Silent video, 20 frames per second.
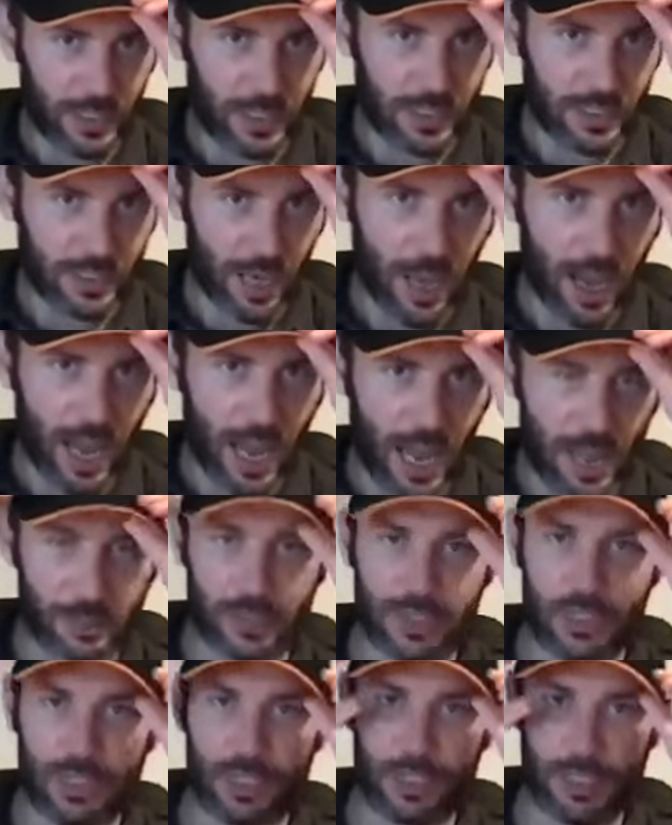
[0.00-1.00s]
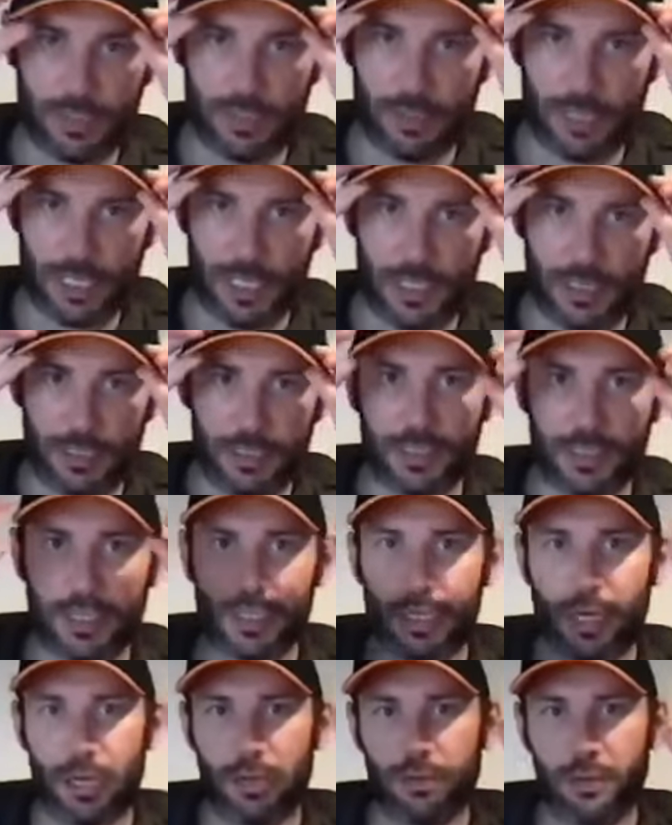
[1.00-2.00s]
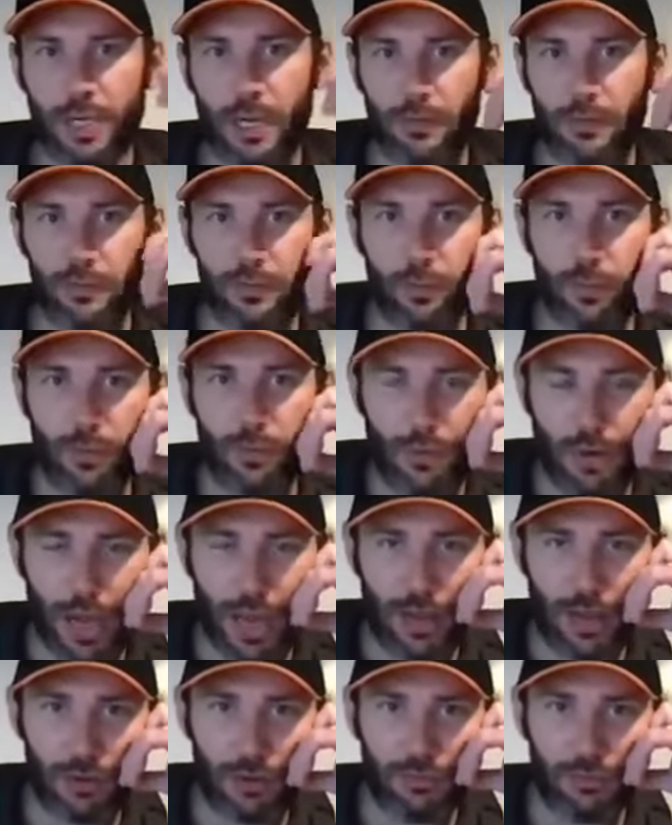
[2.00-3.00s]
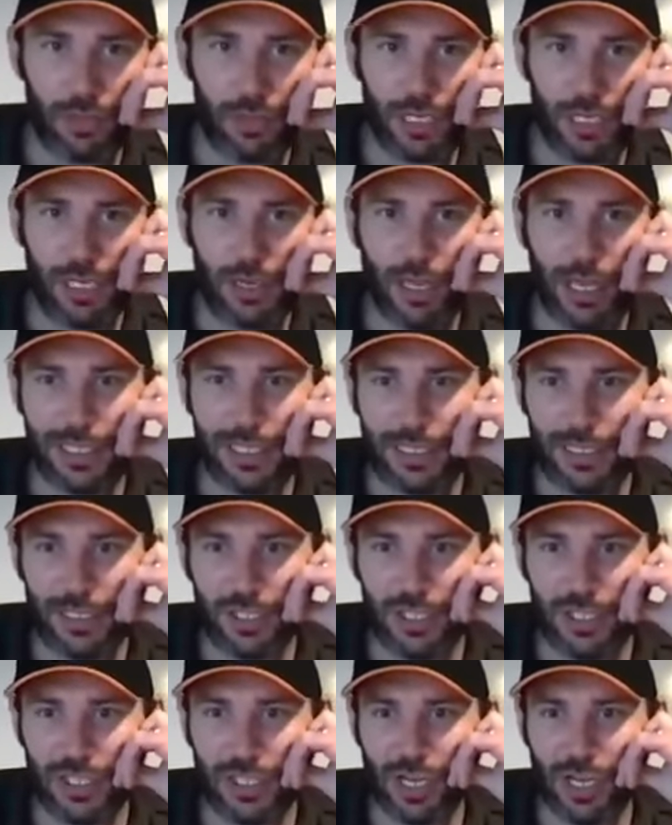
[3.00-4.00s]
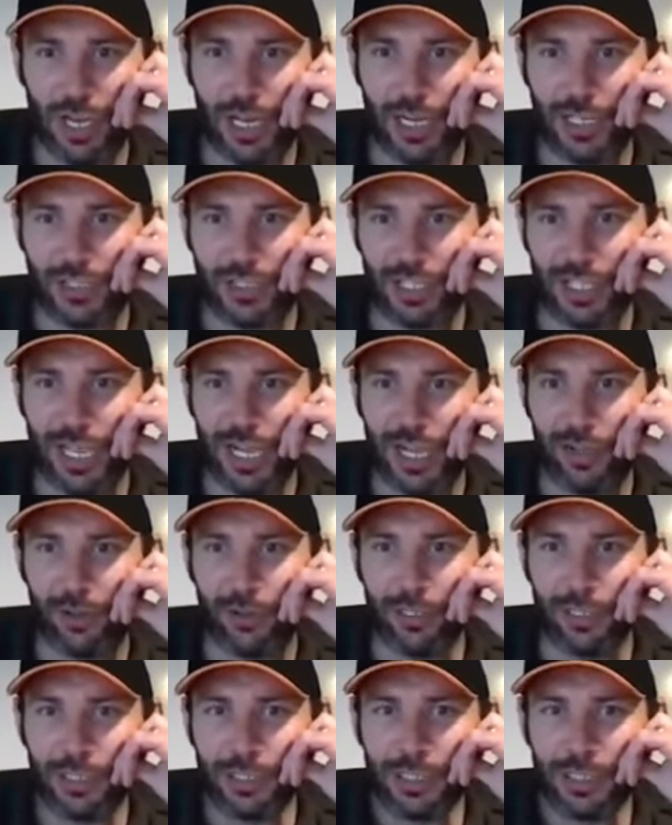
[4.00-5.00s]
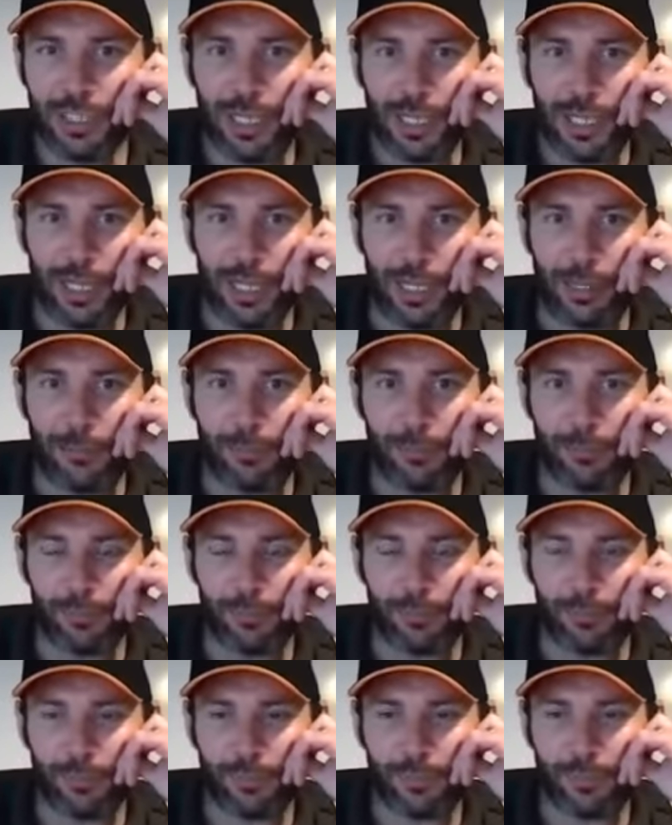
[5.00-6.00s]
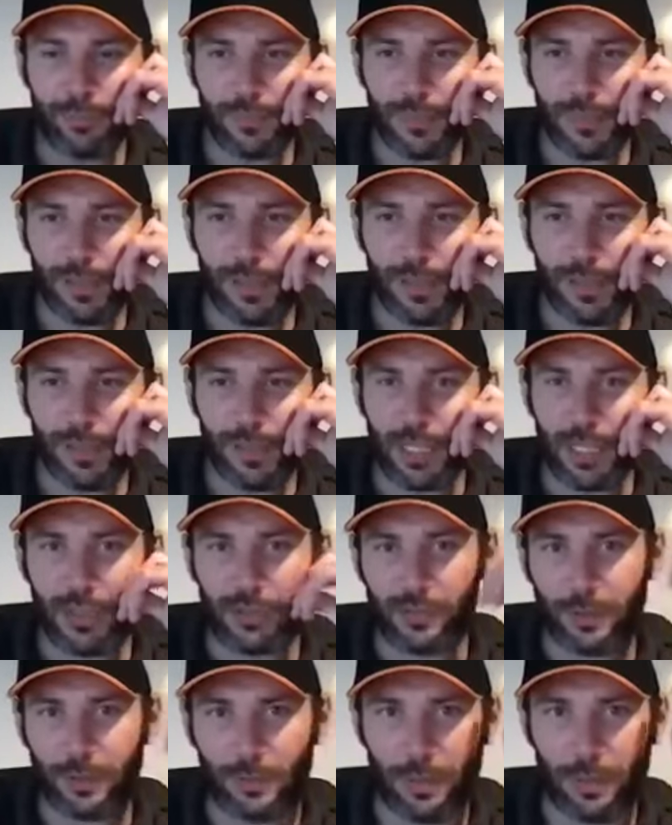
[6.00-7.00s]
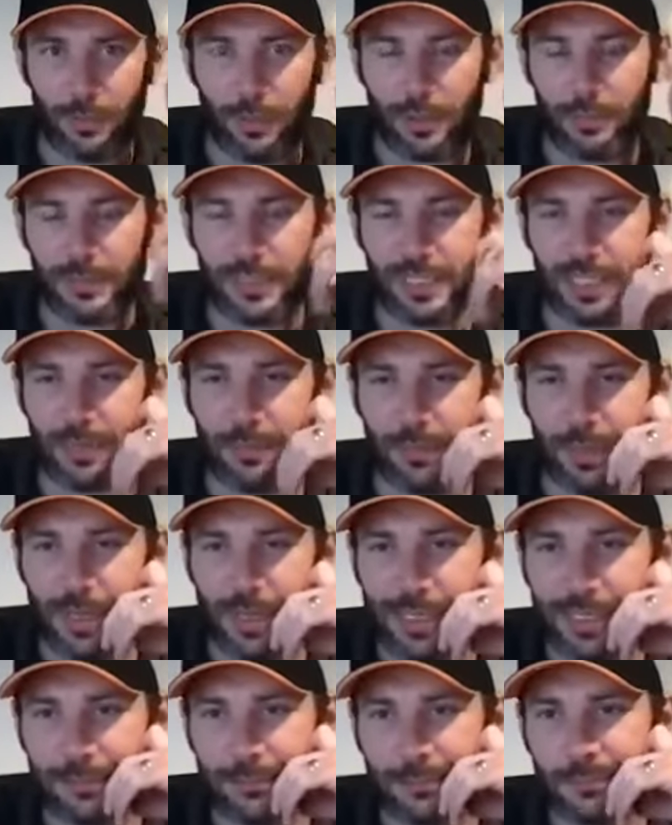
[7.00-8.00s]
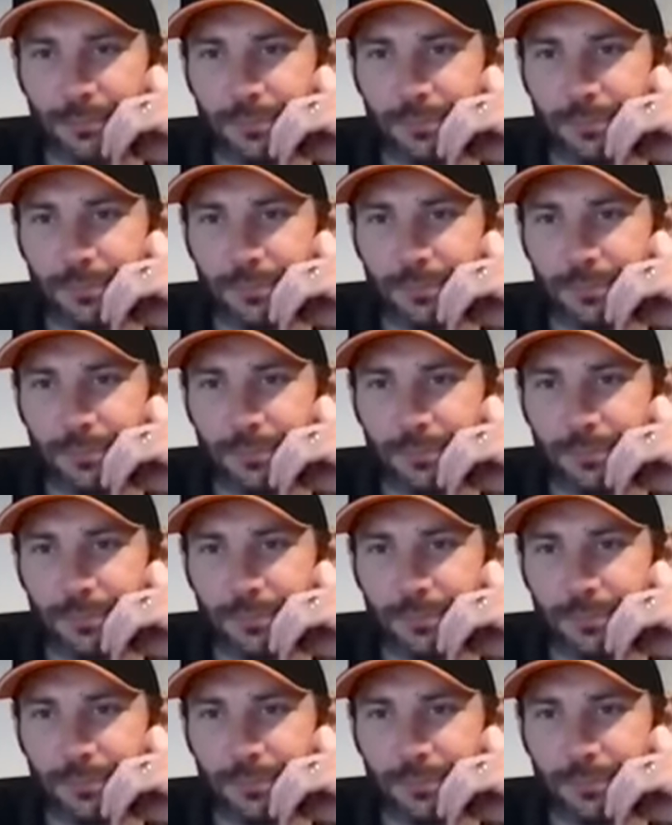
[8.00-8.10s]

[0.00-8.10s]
It is absolutely so comfortable and I really like it. It's stylish as hell. Um, so yeah, so I'm, I'm, I'm digging my hat.